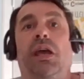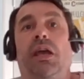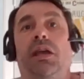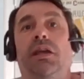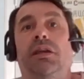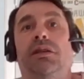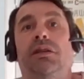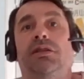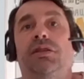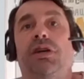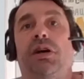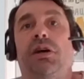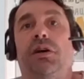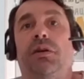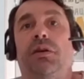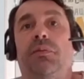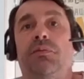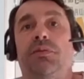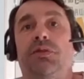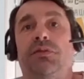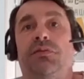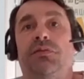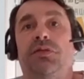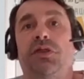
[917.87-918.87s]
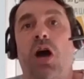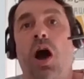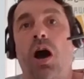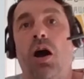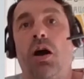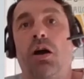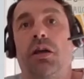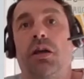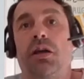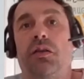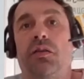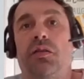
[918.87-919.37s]
in terms of
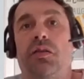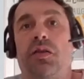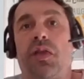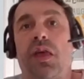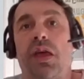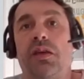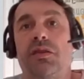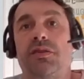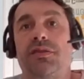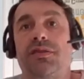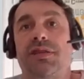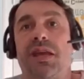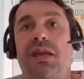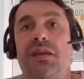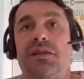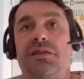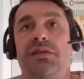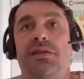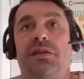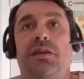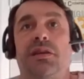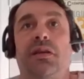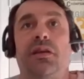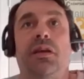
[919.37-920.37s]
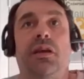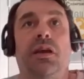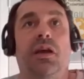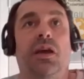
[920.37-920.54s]
targets they're setting